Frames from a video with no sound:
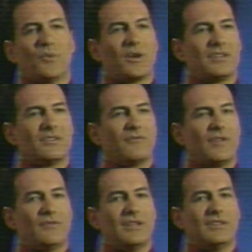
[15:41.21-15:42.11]
40s, and
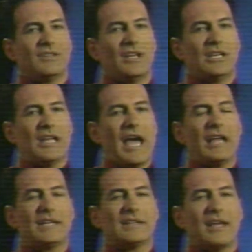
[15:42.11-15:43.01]
50s, and then he
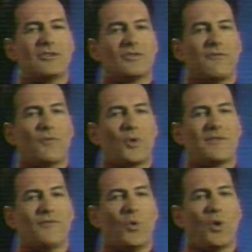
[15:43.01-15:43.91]
died at the age of
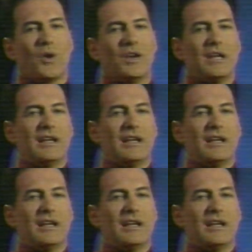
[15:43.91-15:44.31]
44,